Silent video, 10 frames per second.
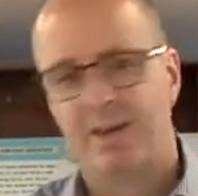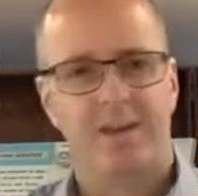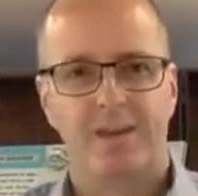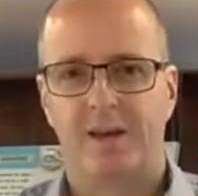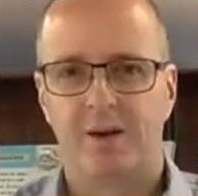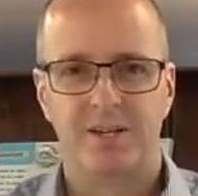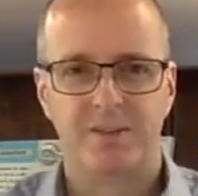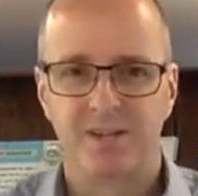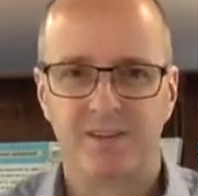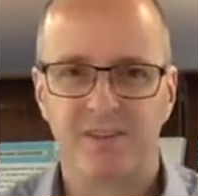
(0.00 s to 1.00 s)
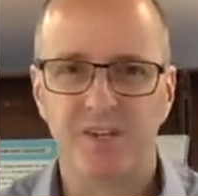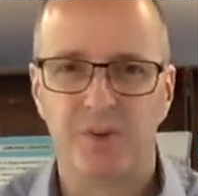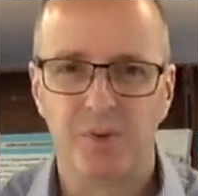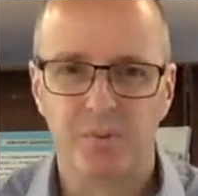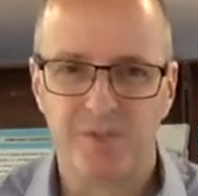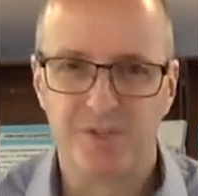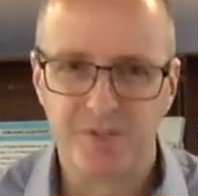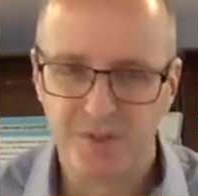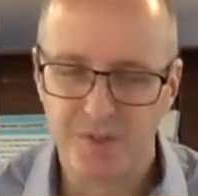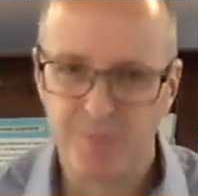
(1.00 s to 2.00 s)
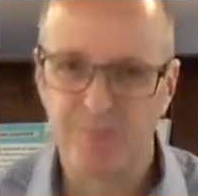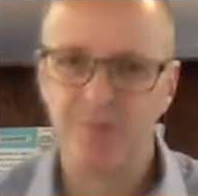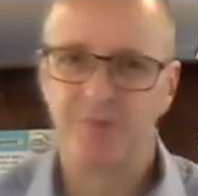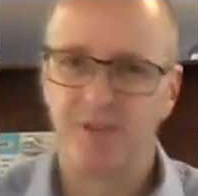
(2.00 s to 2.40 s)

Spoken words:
Now, I don't have any equipment to prove that,